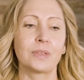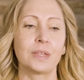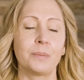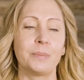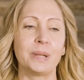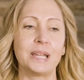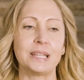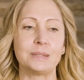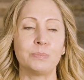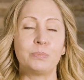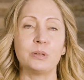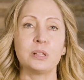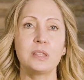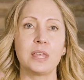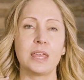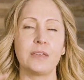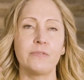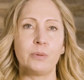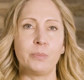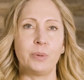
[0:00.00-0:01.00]
but it's
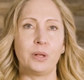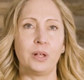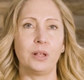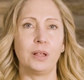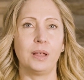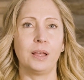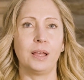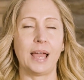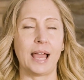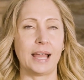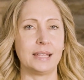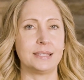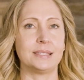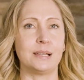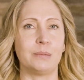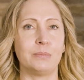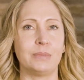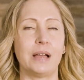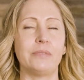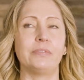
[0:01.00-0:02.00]
believable at
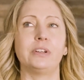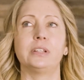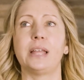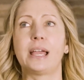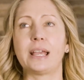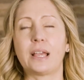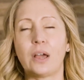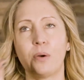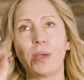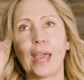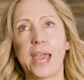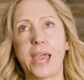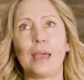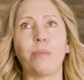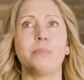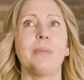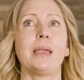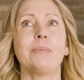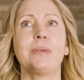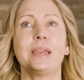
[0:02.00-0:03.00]
some level? Like,
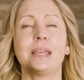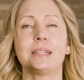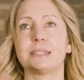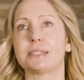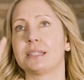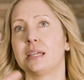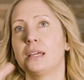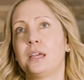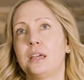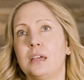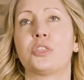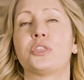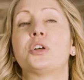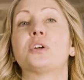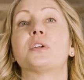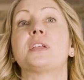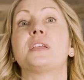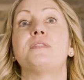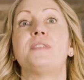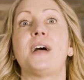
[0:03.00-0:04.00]
okay, maybe it's
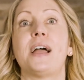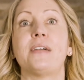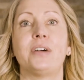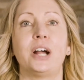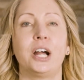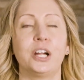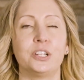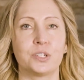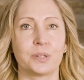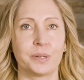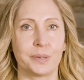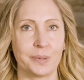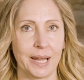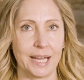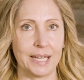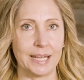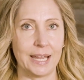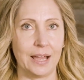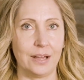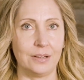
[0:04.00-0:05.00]
$3,500
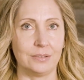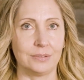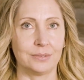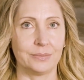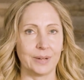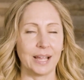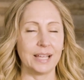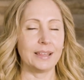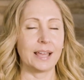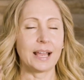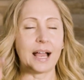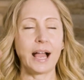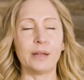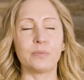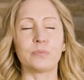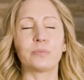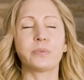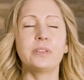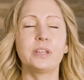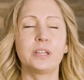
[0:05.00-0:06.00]
right now, right? Like I
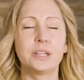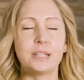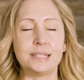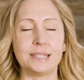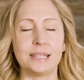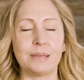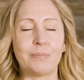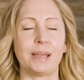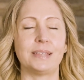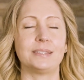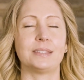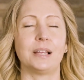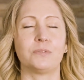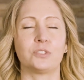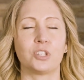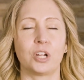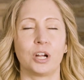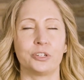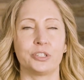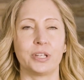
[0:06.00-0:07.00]
really could see
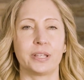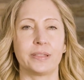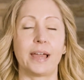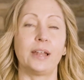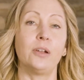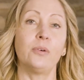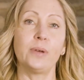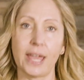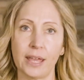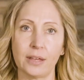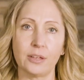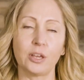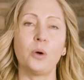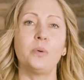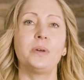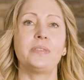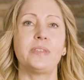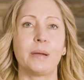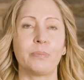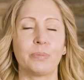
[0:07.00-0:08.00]
myself charging that. Okay, go
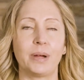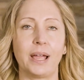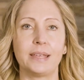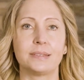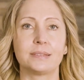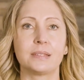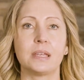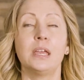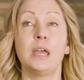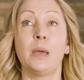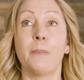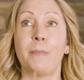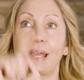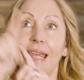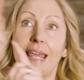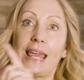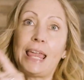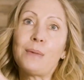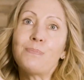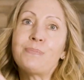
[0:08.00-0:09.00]
with that price,
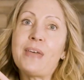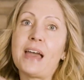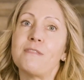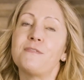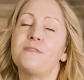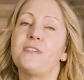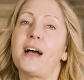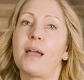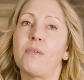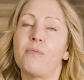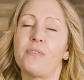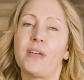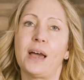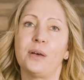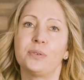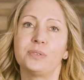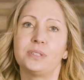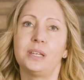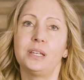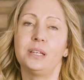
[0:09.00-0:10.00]
but keep that
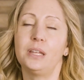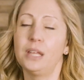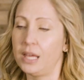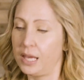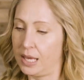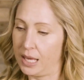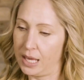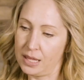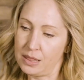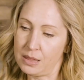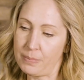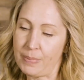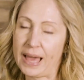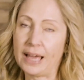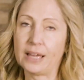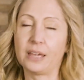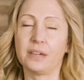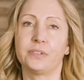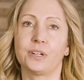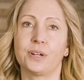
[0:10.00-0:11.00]
$5,000 in the
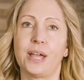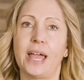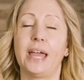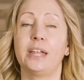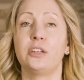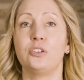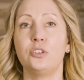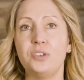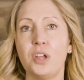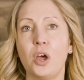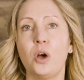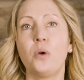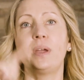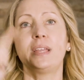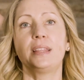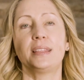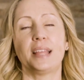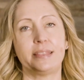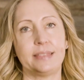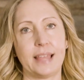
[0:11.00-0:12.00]
back of your head,
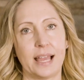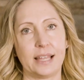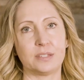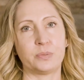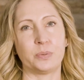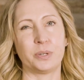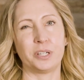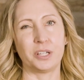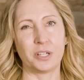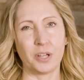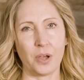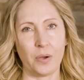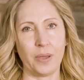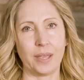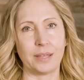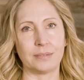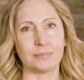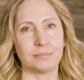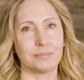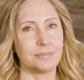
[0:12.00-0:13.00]
knowing that that's where you're
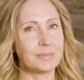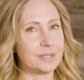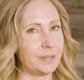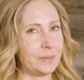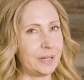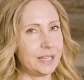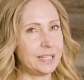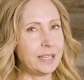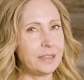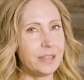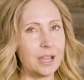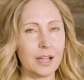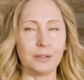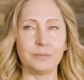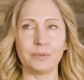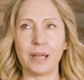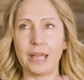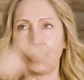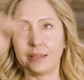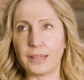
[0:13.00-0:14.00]
going. See what I did
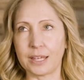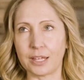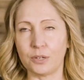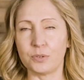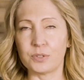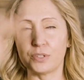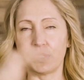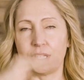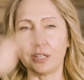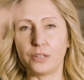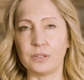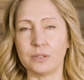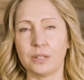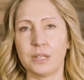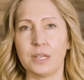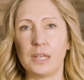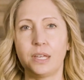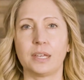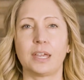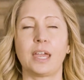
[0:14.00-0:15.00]
there, right? Like you still
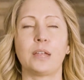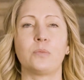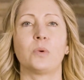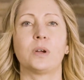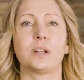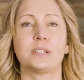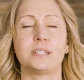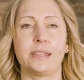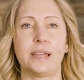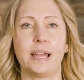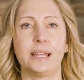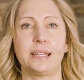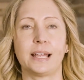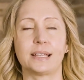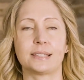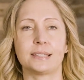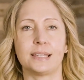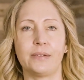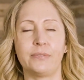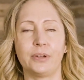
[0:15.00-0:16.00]
can work to that
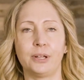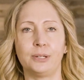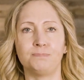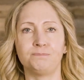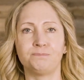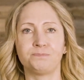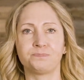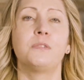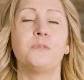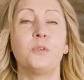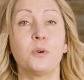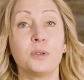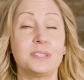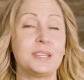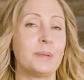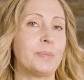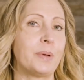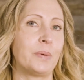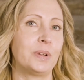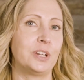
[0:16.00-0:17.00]
next level. The fourth
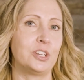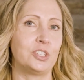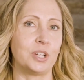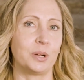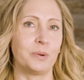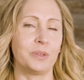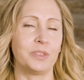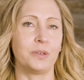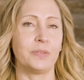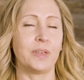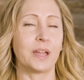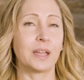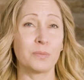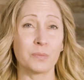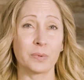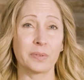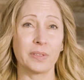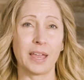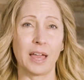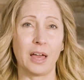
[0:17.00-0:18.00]
tip I want to share with you that
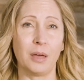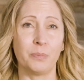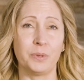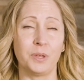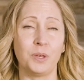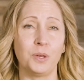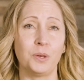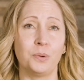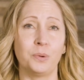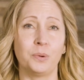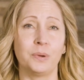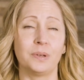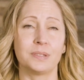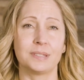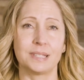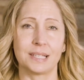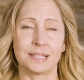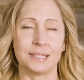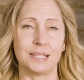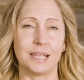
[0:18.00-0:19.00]
can really help you
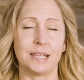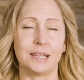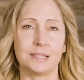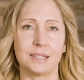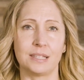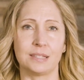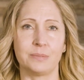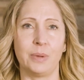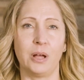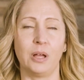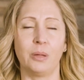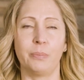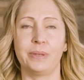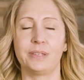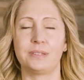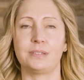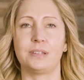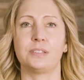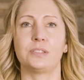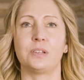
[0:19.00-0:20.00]
succeed as a small
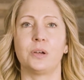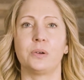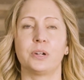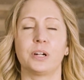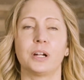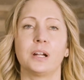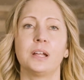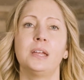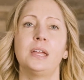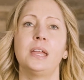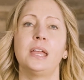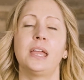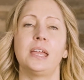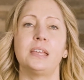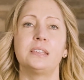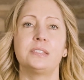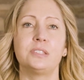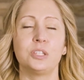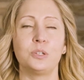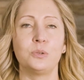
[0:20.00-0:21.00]
business owner
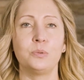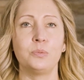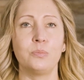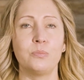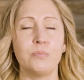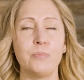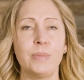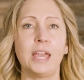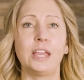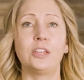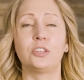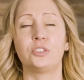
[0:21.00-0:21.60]
is to make